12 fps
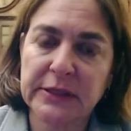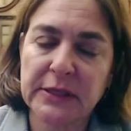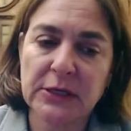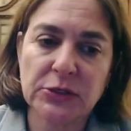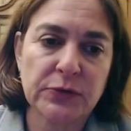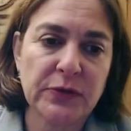since I
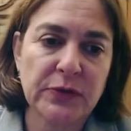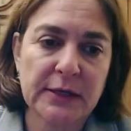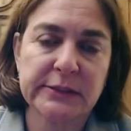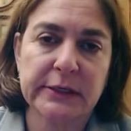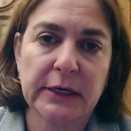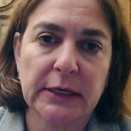think
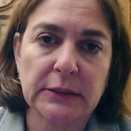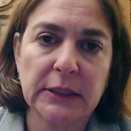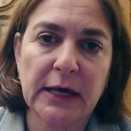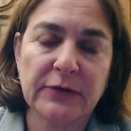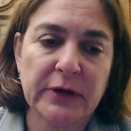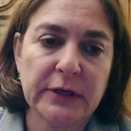
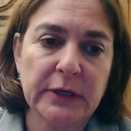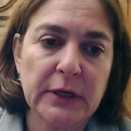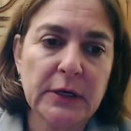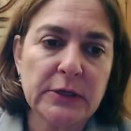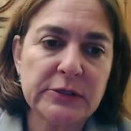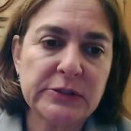2011.
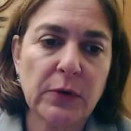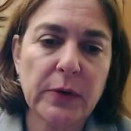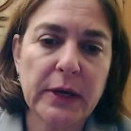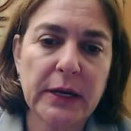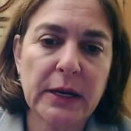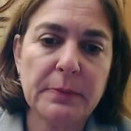
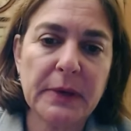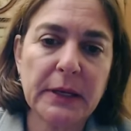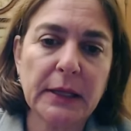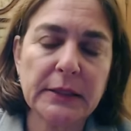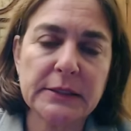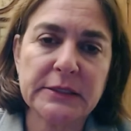So it had
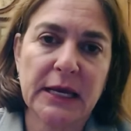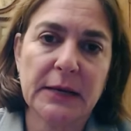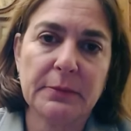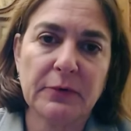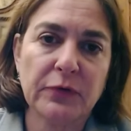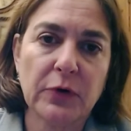been on the
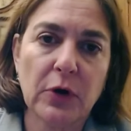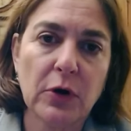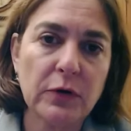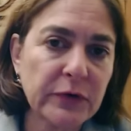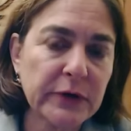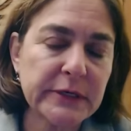table for
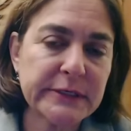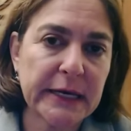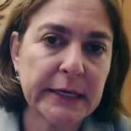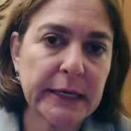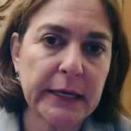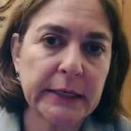over a
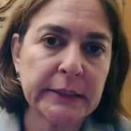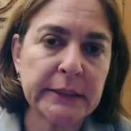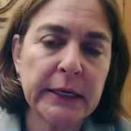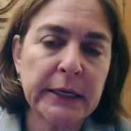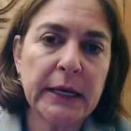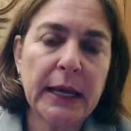decade,
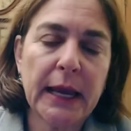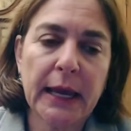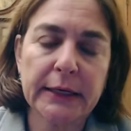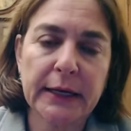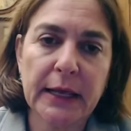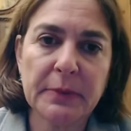
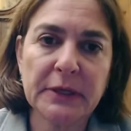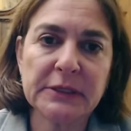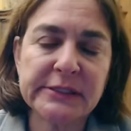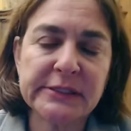and it had